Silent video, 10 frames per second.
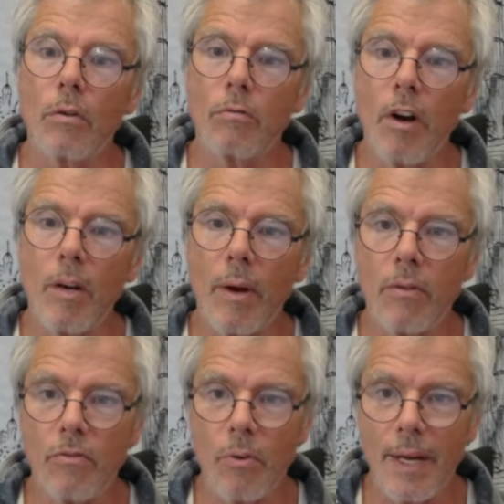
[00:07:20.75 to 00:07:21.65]
right way
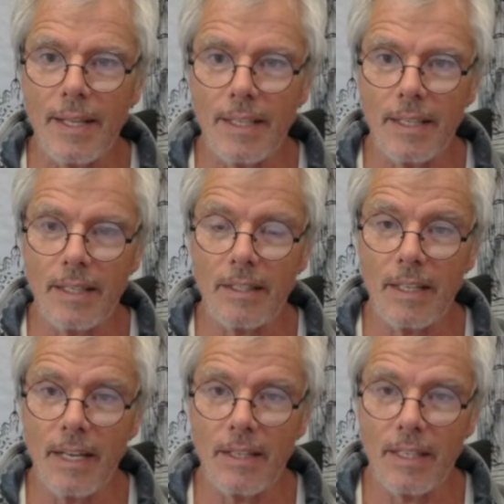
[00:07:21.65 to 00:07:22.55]
through into
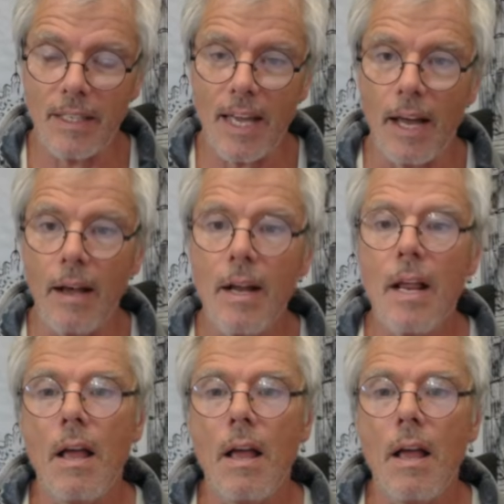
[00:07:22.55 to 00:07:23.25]
there,